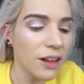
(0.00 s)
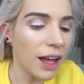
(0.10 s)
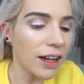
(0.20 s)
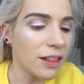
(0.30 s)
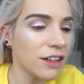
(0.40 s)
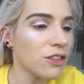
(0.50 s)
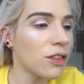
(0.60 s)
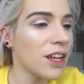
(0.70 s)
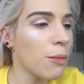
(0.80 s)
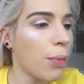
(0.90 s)
Like, there's
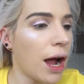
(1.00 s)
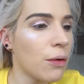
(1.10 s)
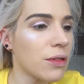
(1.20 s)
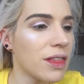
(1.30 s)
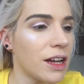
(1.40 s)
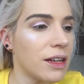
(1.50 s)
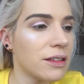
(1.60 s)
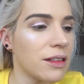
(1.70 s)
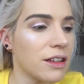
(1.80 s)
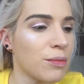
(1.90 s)
nothing about
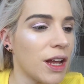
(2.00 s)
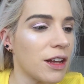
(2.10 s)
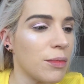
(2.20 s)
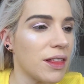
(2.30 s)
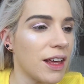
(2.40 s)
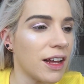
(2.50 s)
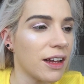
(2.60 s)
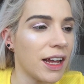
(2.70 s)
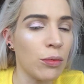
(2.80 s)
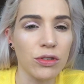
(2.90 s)
this that's making me
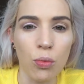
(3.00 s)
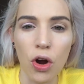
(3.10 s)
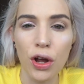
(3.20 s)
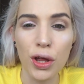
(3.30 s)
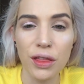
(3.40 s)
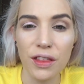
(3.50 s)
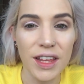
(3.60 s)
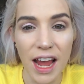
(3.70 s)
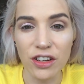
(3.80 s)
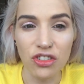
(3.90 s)
think it was worth
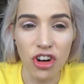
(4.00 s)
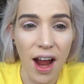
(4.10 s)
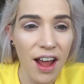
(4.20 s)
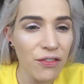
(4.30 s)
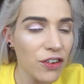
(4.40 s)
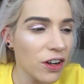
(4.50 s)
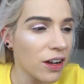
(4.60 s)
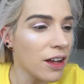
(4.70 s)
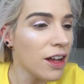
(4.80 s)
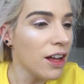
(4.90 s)
the extra effort.